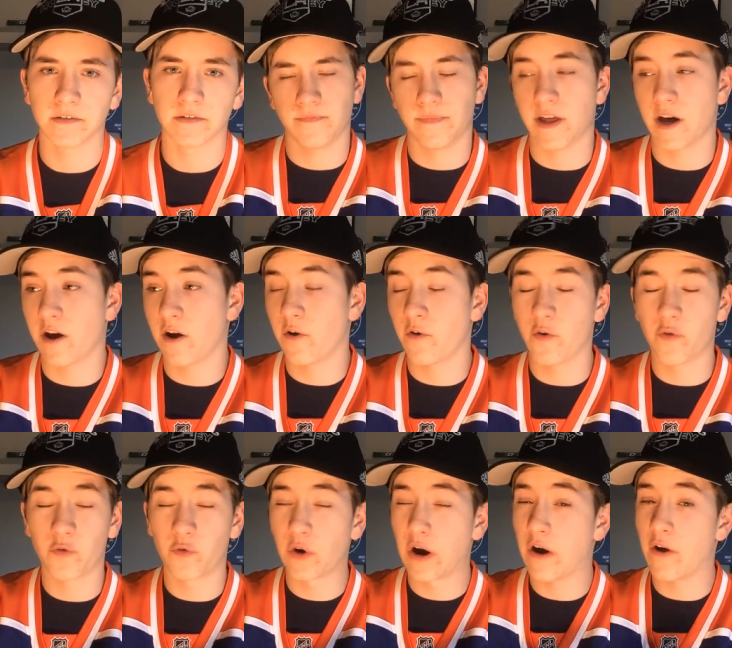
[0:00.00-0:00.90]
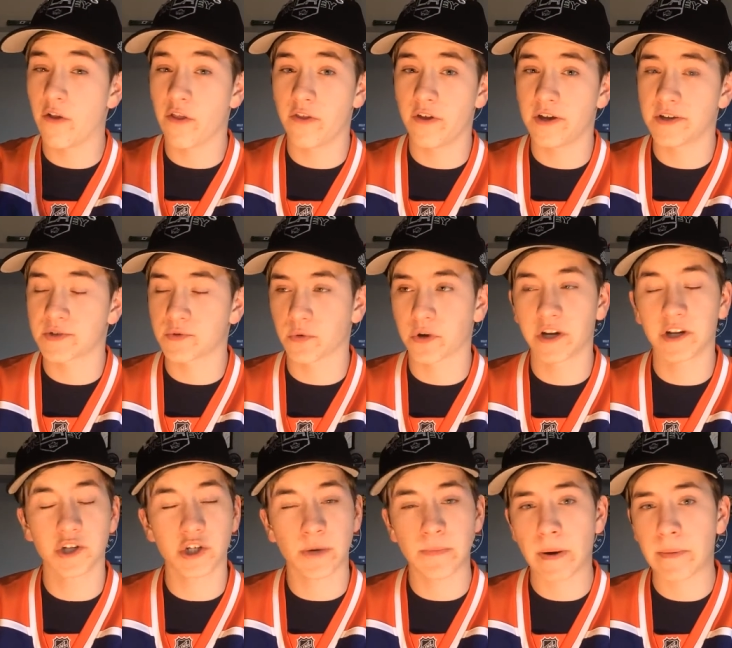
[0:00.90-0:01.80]
Now, throughout this, we're going
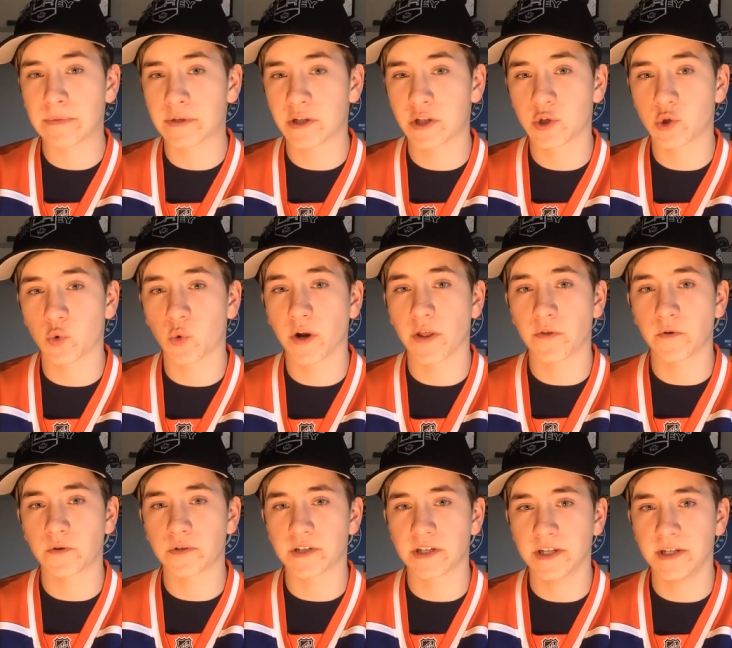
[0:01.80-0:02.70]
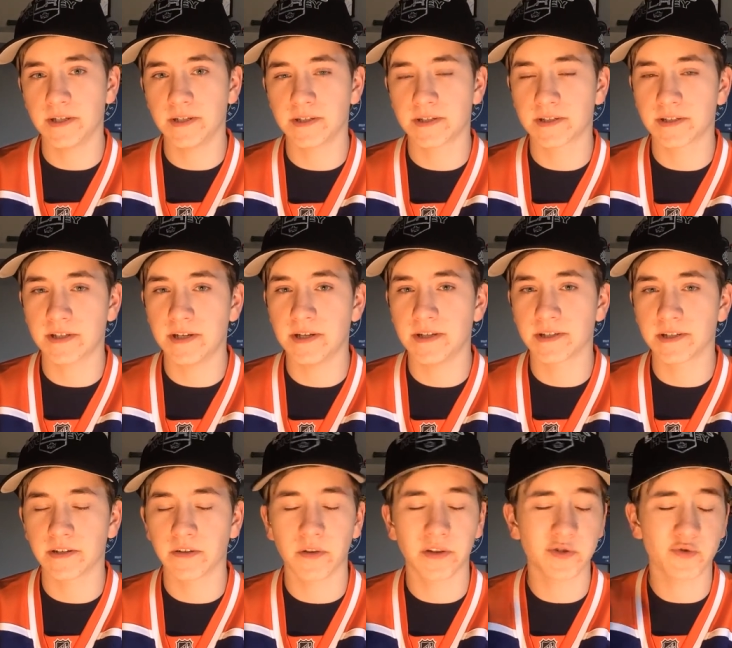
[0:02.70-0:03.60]
to jump up to the 2013
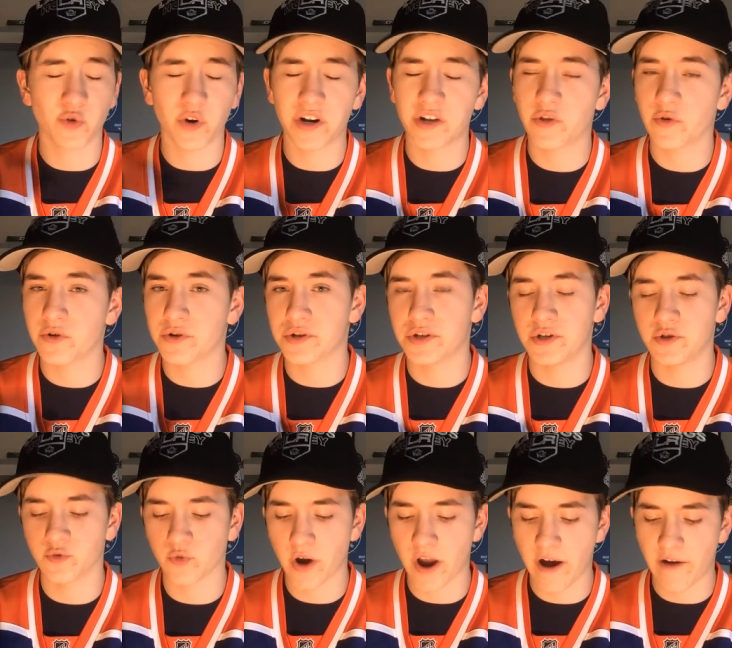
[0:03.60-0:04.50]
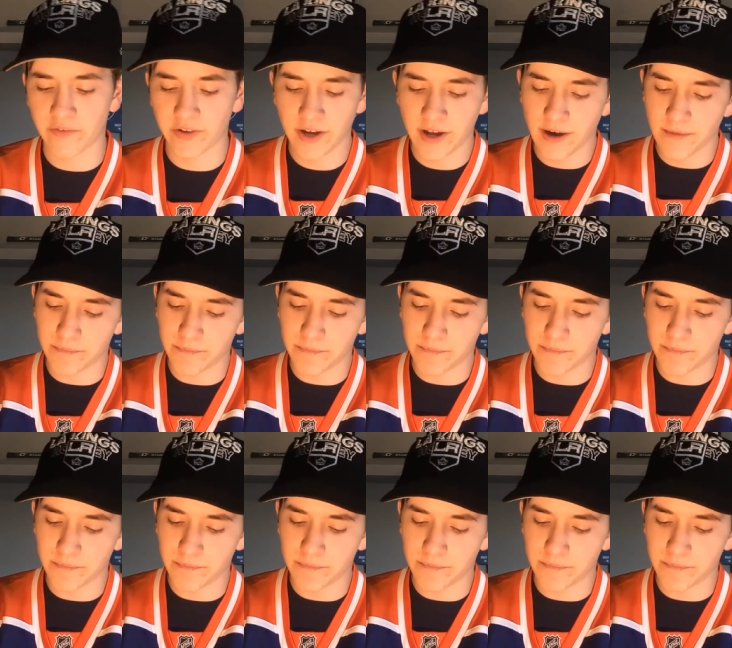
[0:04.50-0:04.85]
season, the 2013 draft,